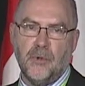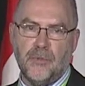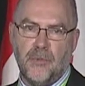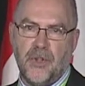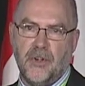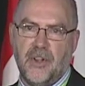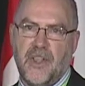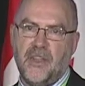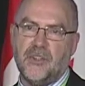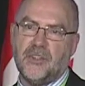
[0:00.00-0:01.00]
both paired
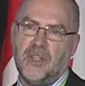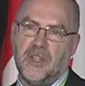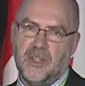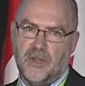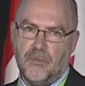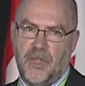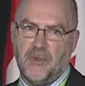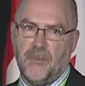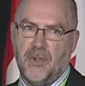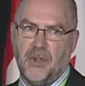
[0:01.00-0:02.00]
ends and
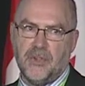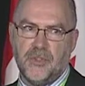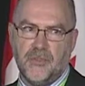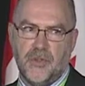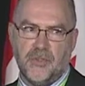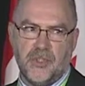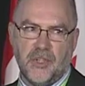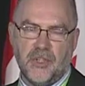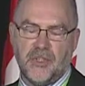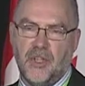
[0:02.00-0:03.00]
mate pairs of different
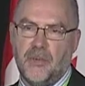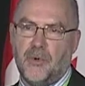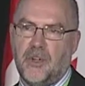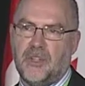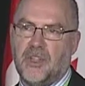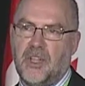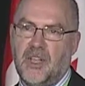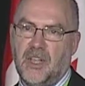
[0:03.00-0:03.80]
sized libraries.